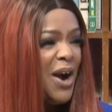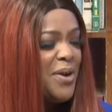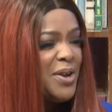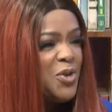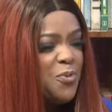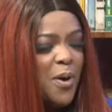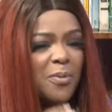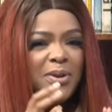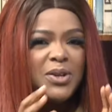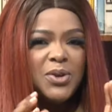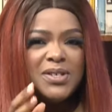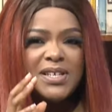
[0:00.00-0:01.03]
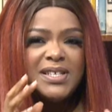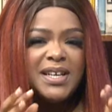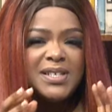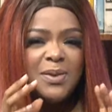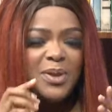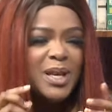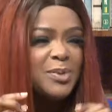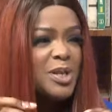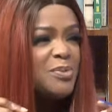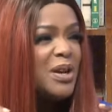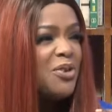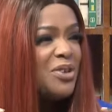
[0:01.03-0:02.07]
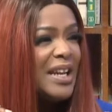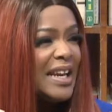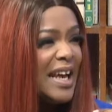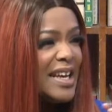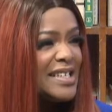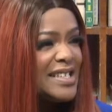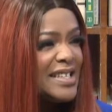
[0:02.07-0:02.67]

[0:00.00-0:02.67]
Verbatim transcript: All right, you probably noticed that something has been smelling really nice